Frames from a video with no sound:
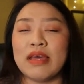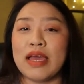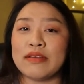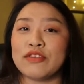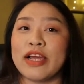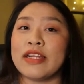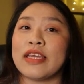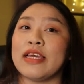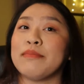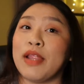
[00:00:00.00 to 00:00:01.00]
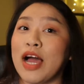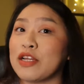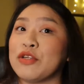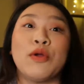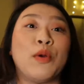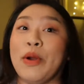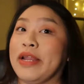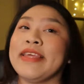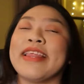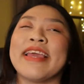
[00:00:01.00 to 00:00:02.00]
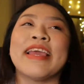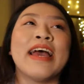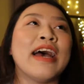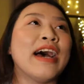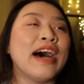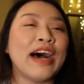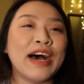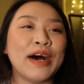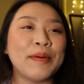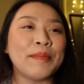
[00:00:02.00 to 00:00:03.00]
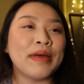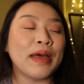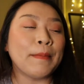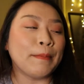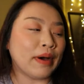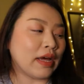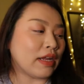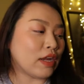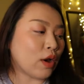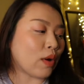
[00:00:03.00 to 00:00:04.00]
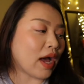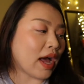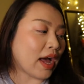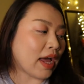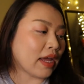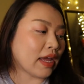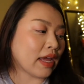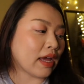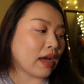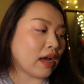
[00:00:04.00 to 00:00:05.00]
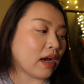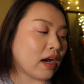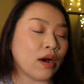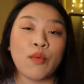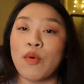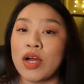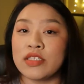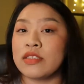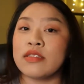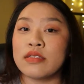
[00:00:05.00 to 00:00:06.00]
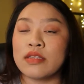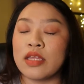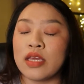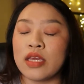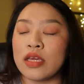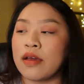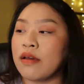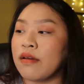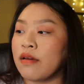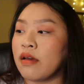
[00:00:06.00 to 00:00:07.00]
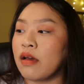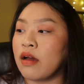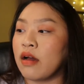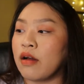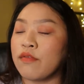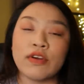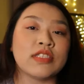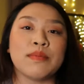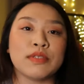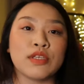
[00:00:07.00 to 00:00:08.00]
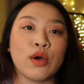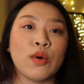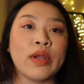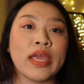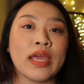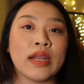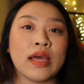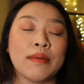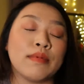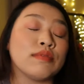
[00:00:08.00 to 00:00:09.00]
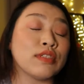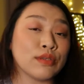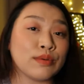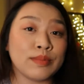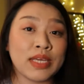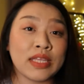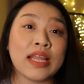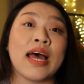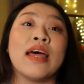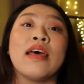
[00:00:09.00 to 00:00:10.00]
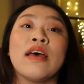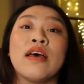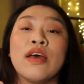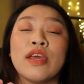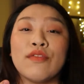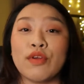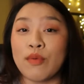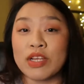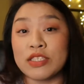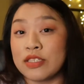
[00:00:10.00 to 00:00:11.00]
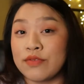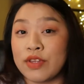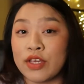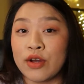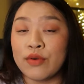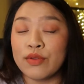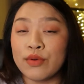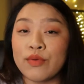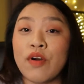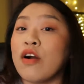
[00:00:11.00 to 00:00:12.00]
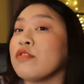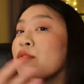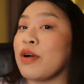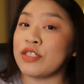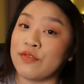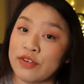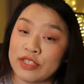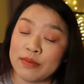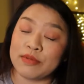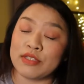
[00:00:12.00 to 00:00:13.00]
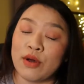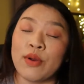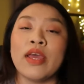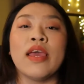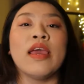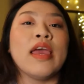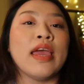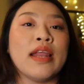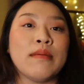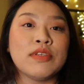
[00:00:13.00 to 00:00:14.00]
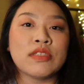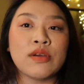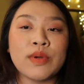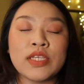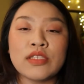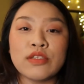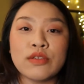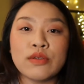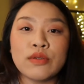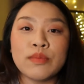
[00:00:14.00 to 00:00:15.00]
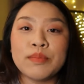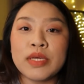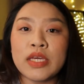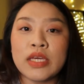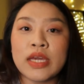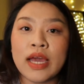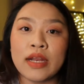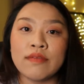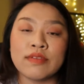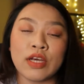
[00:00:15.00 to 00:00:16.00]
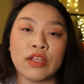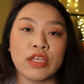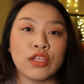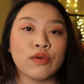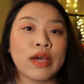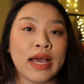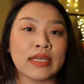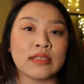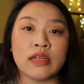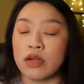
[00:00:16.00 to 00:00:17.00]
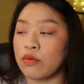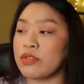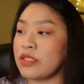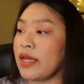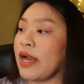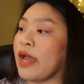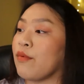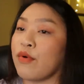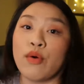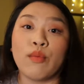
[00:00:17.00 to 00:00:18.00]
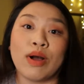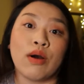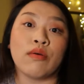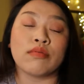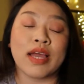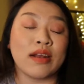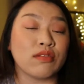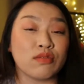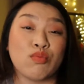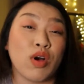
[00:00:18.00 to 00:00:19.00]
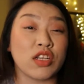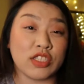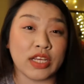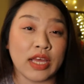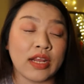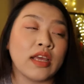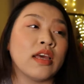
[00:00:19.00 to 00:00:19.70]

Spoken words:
I ain't trying to get blocked or anything. But no, I watched the first episode, and I'm assuming that if you're watching this video, you also watched the first episode. And I'm just going to be kind of telling you guys notes that I wrote while kind of just watching it.